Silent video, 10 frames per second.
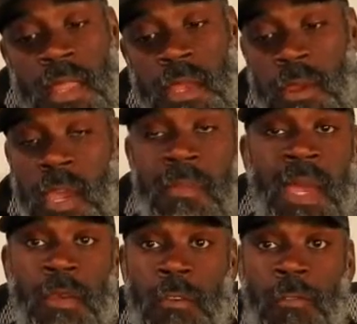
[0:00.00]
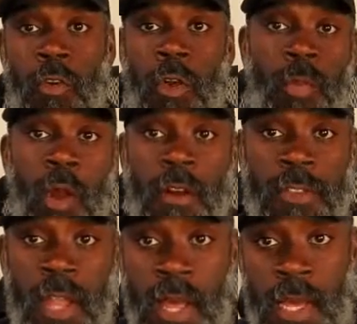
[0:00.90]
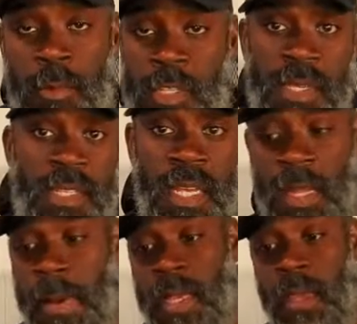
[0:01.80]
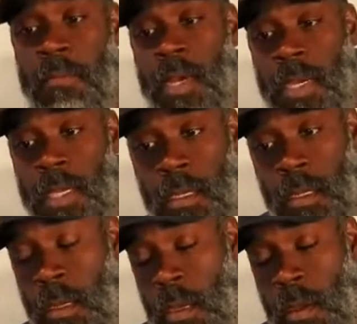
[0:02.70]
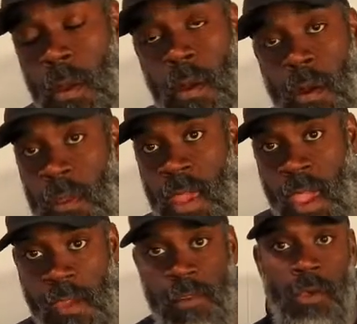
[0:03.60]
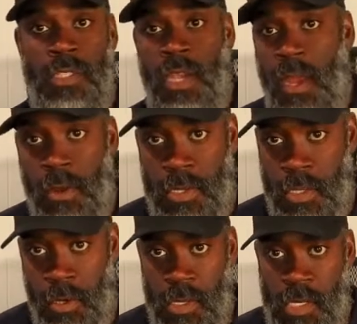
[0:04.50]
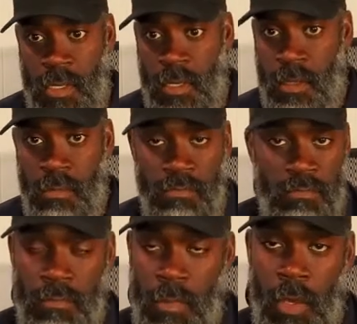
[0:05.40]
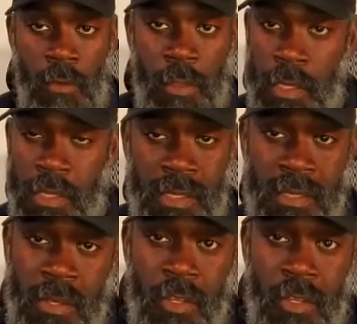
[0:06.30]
their combat uniform offline, which means anybody can buy it, or they have no standard. So you're just gonna go over there and just, excuse my